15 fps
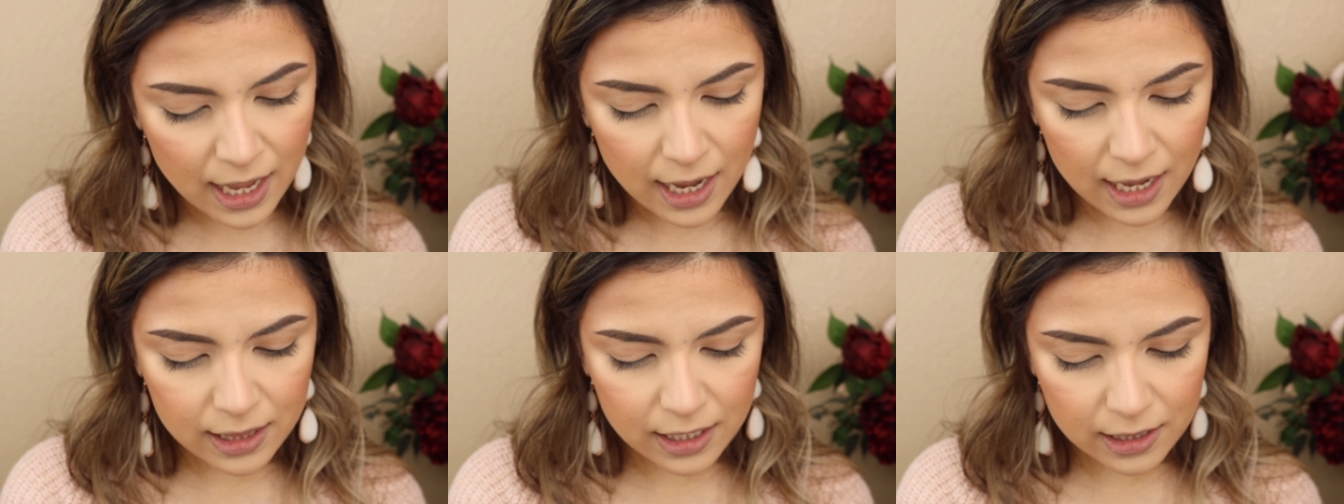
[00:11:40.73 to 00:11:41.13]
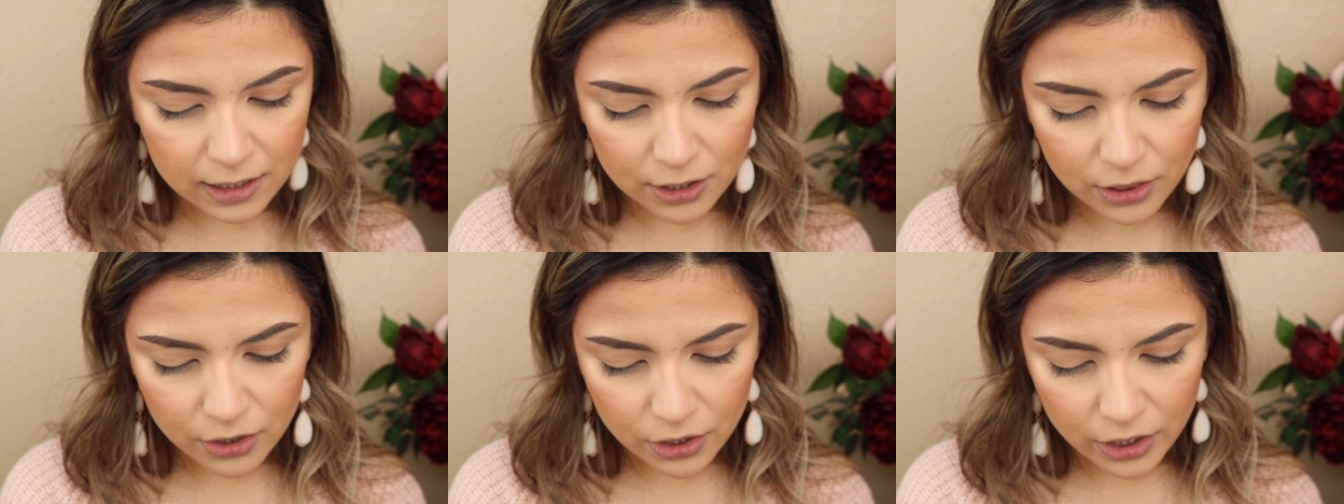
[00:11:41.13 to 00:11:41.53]
and then
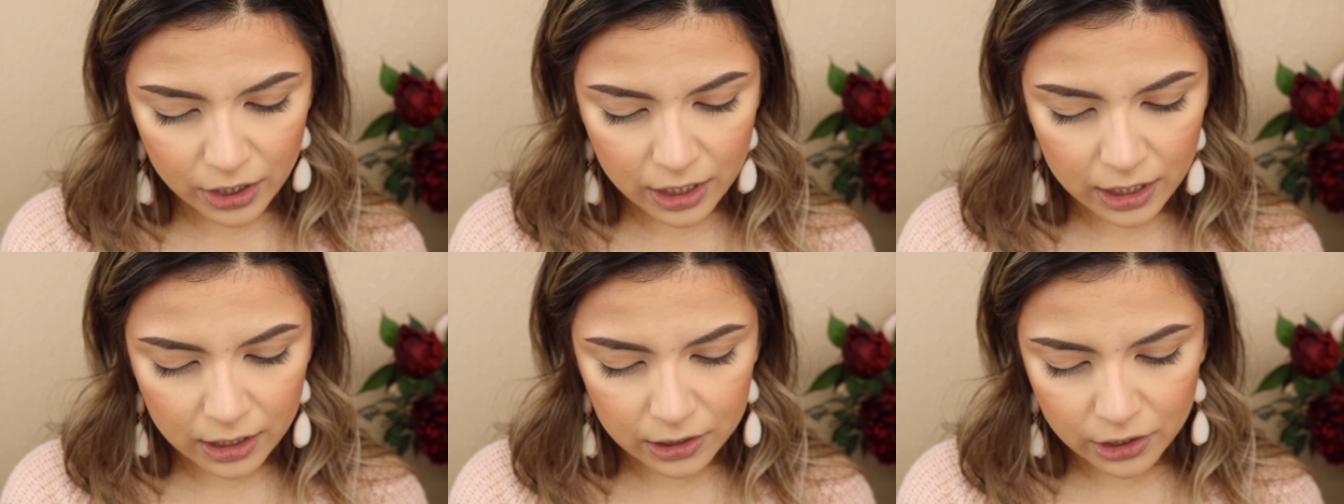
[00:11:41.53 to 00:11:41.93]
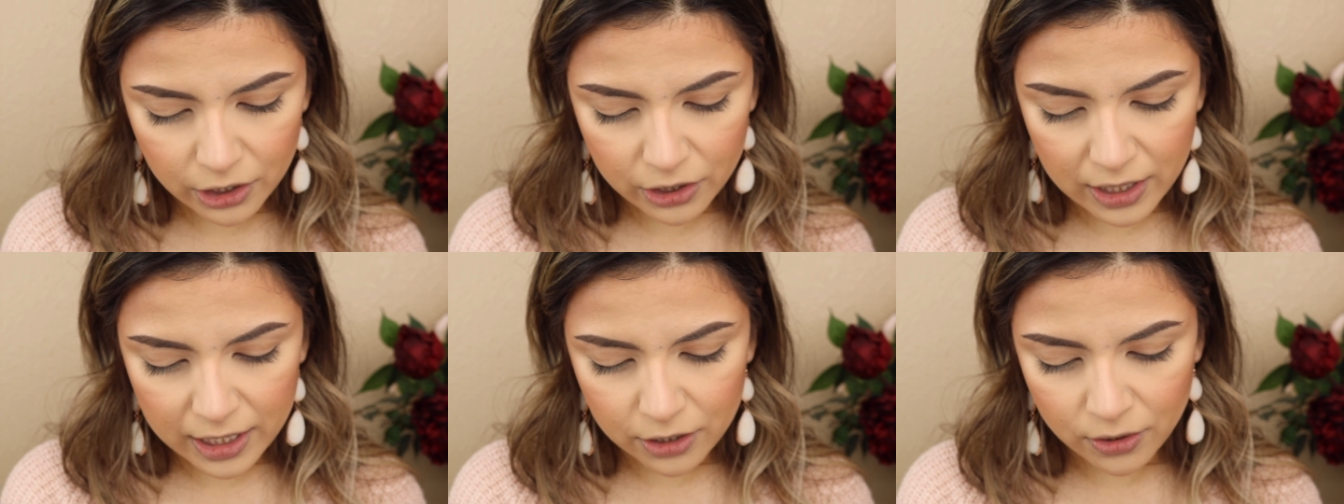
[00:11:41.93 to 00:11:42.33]
the third color
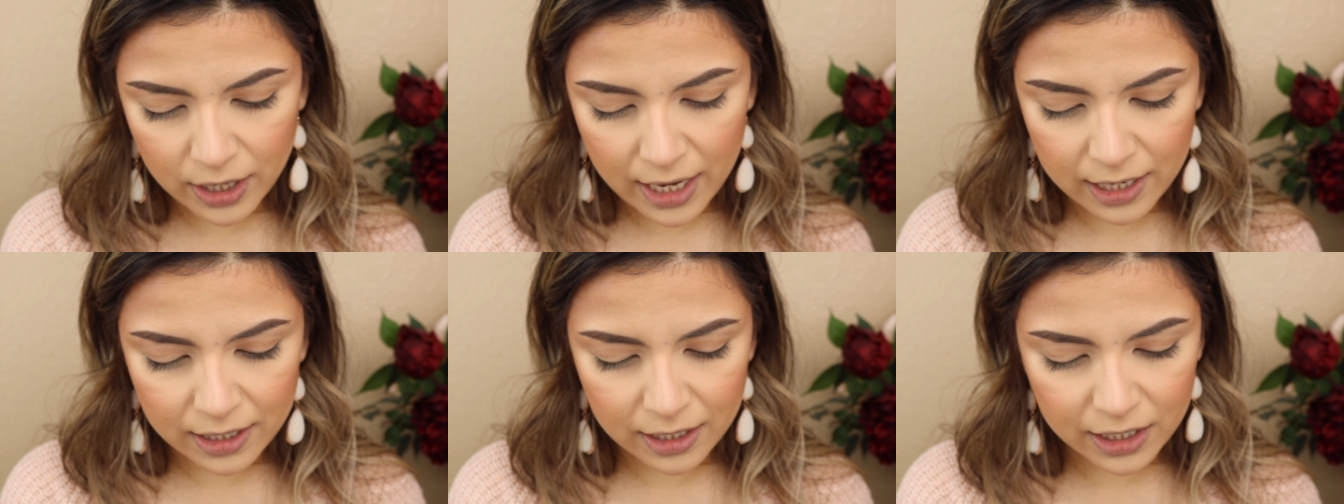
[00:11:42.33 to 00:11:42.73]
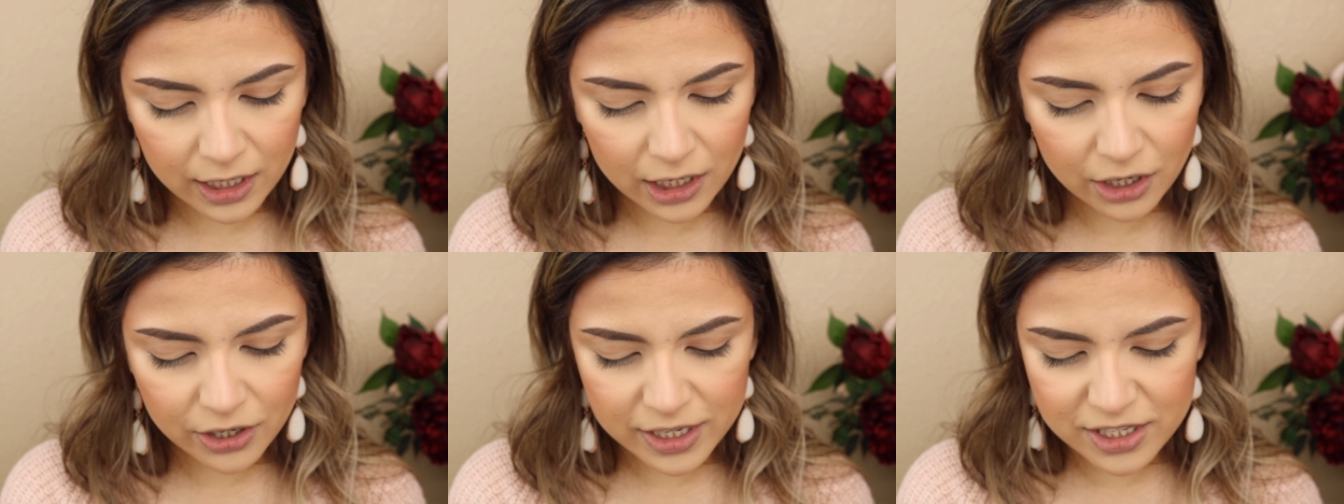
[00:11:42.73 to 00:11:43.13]
that you get in
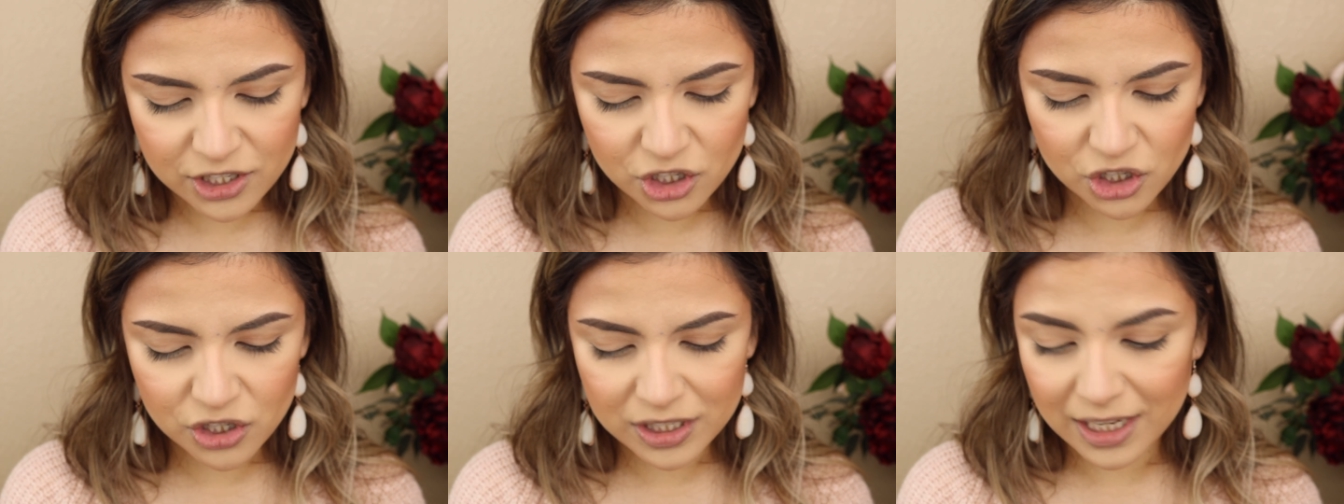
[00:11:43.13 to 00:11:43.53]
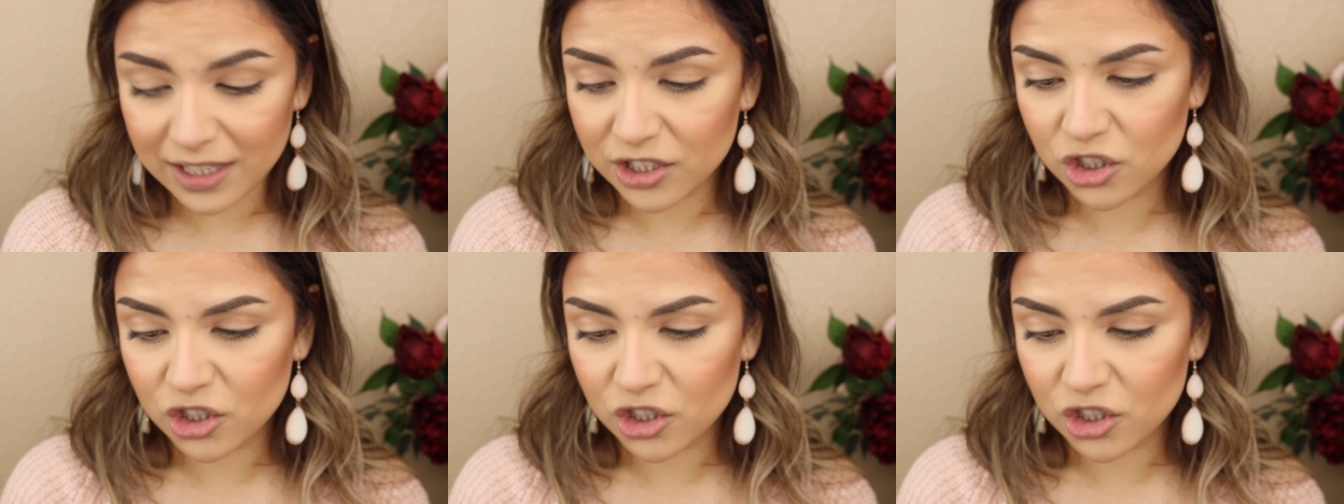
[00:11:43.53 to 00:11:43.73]
here is just a